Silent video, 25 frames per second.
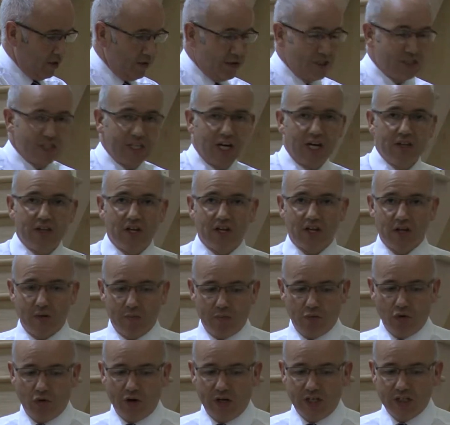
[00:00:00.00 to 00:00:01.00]
the standard
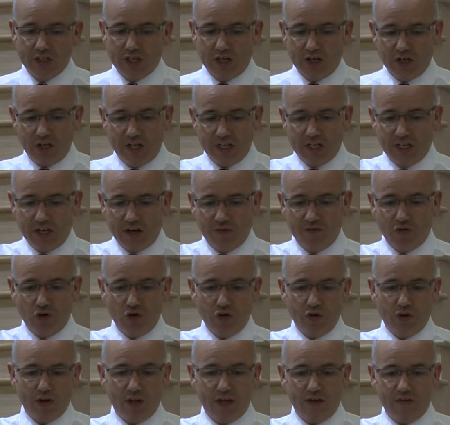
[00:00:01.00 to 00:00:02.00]
components and creating a
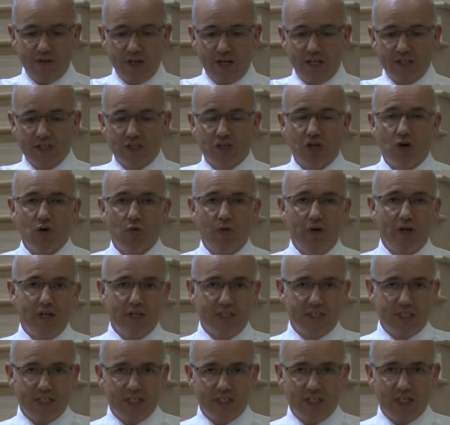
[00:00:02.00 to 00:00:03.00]
volute like this, where
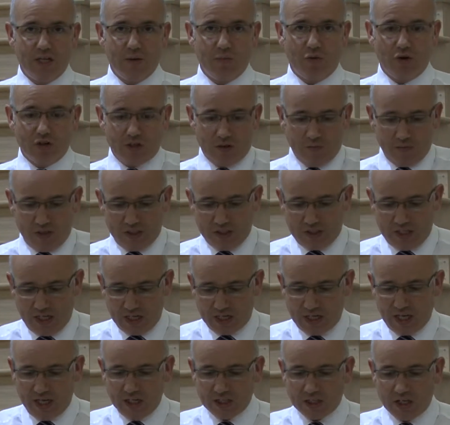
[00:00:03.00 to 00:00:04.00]
it sits at the bottom of the
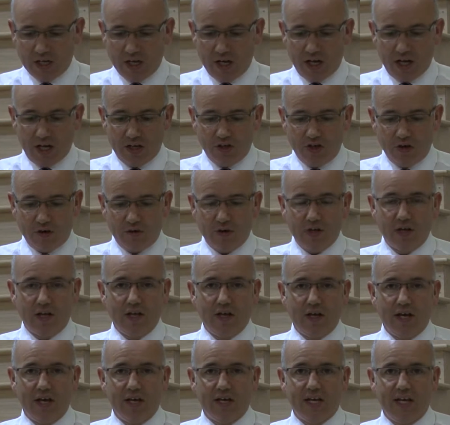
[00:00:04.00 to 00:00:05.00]
staircase, and you're
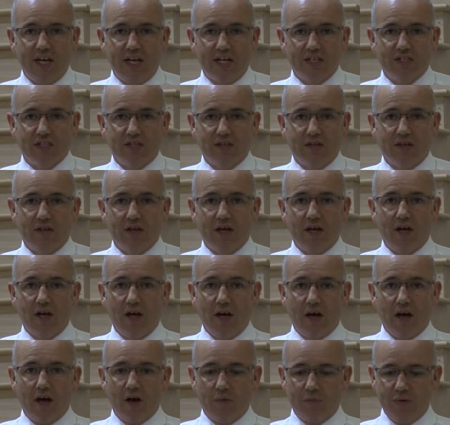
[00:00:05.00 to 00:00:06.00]
connecting the
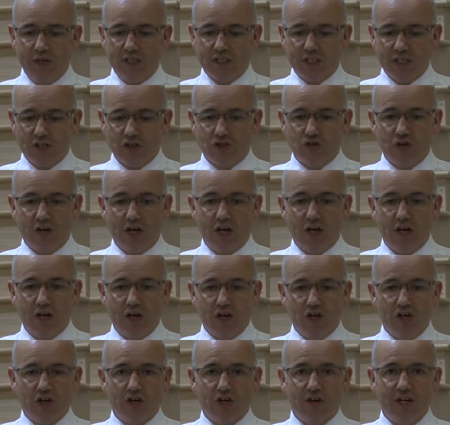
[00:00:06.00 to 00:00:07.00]
up-easing to it,
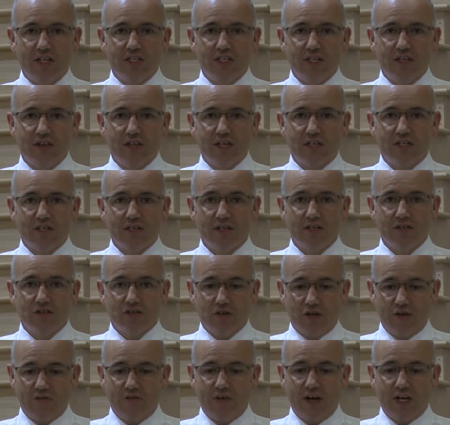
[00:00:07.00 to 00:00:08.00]
you're creating this
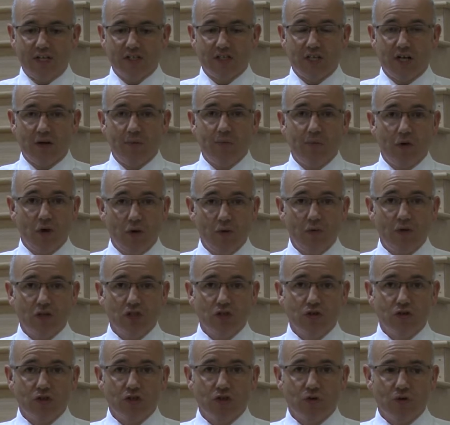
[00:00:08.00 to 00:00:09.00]
sort of factor,
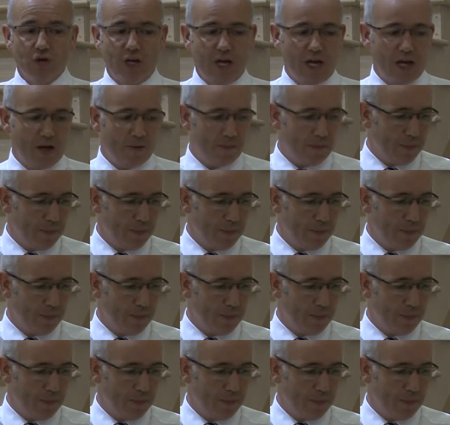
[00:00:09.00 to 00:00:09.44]
which looks okay.